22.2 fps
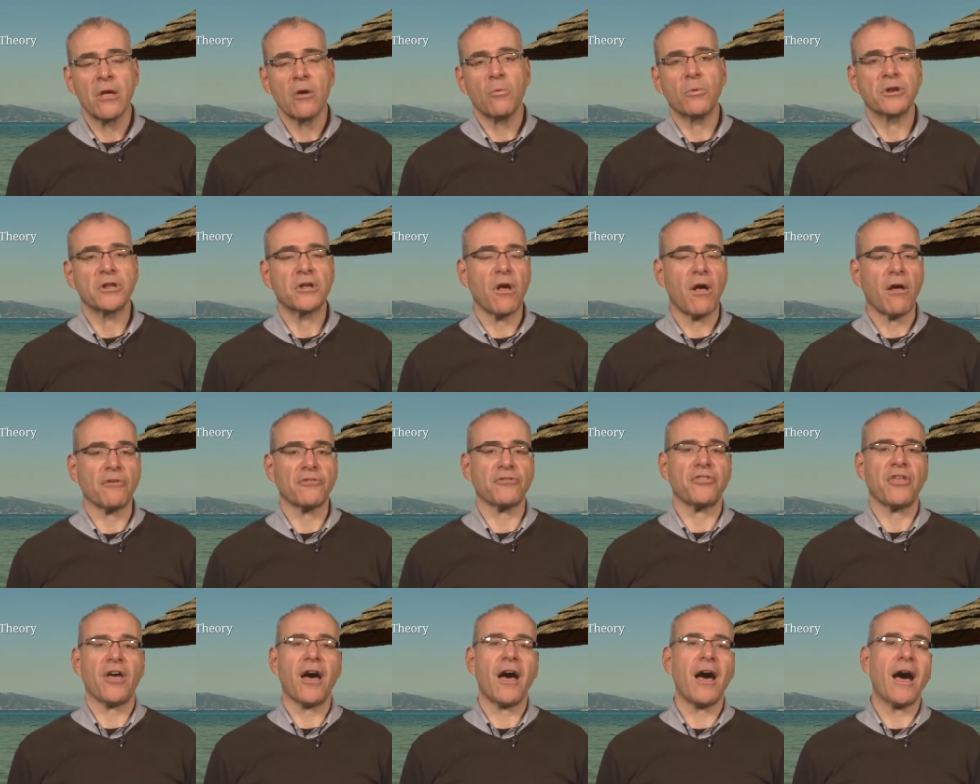What he
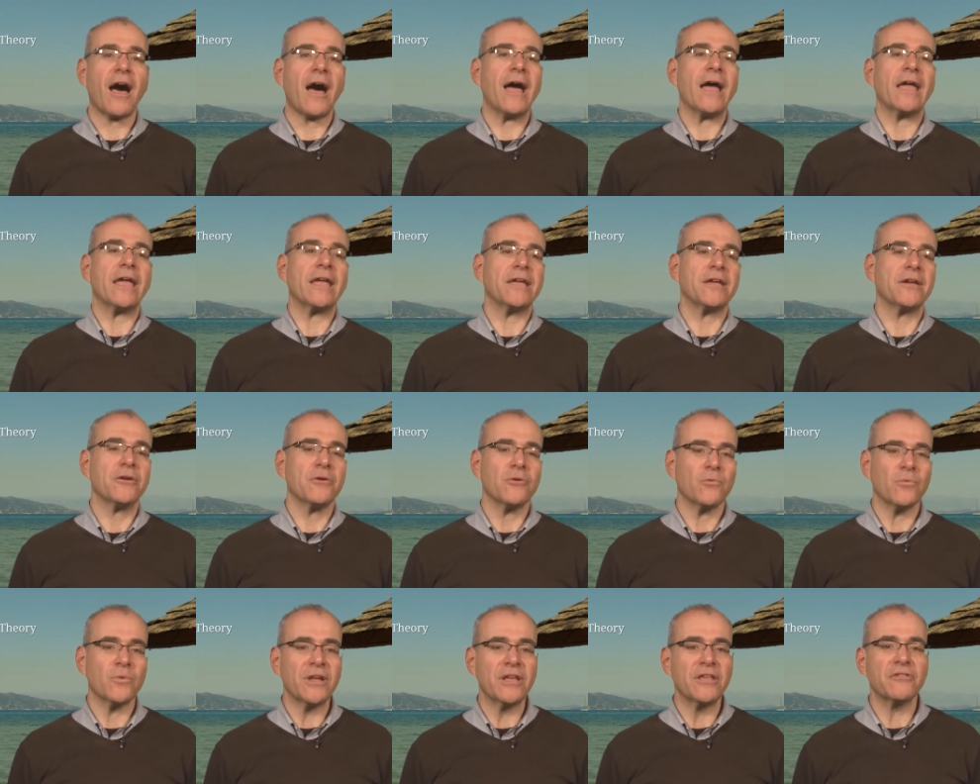calls the high
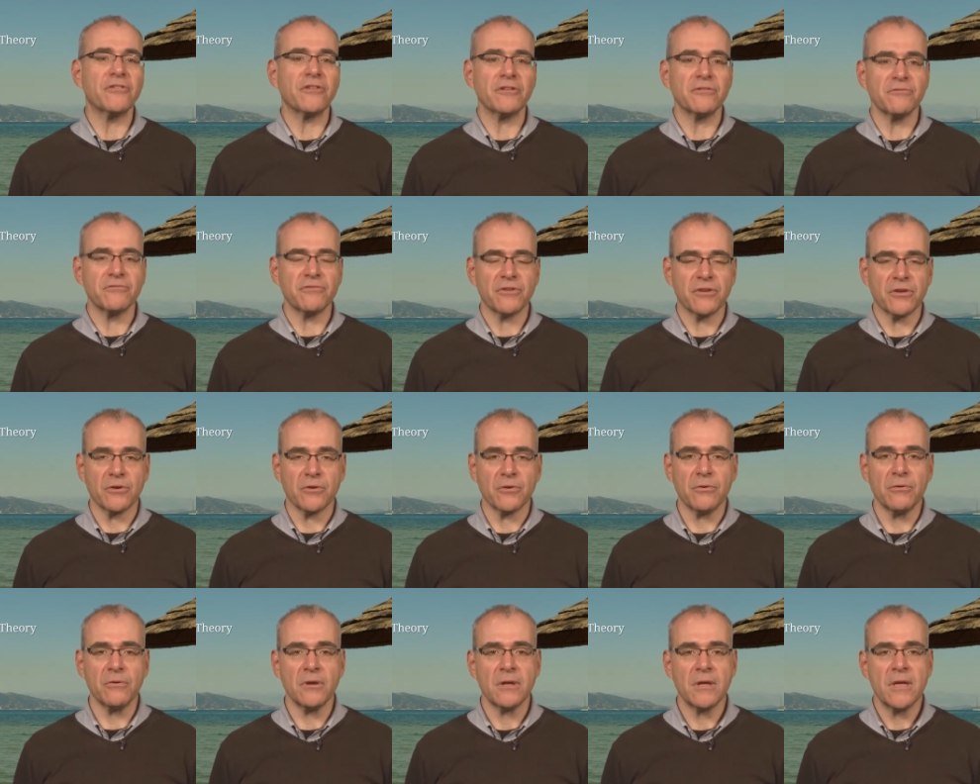reason
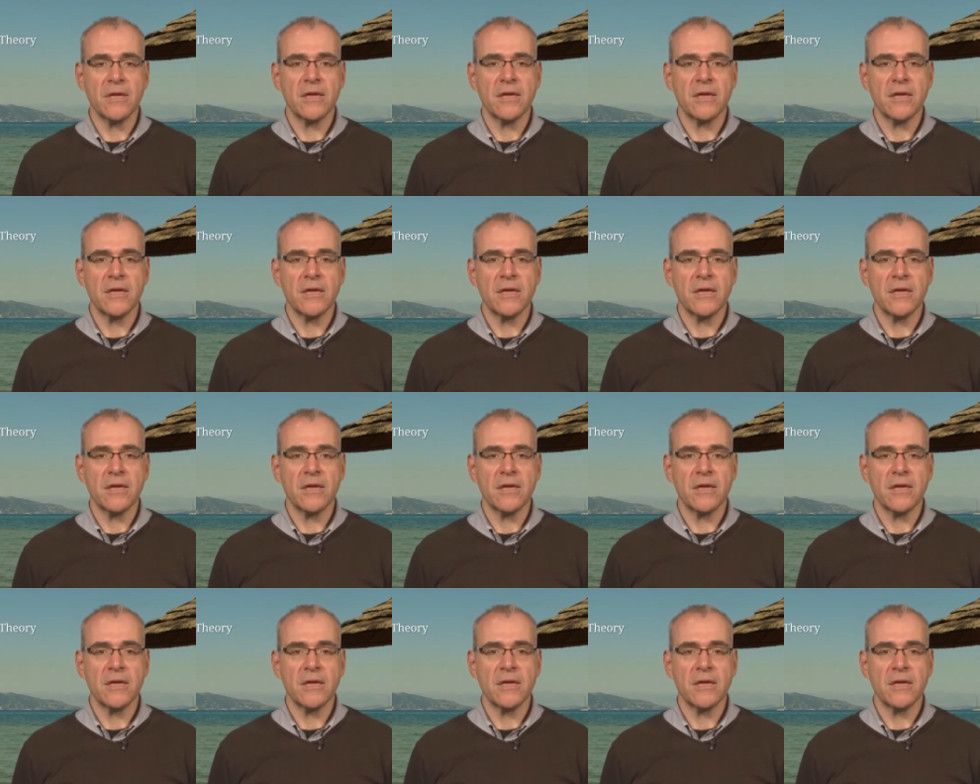view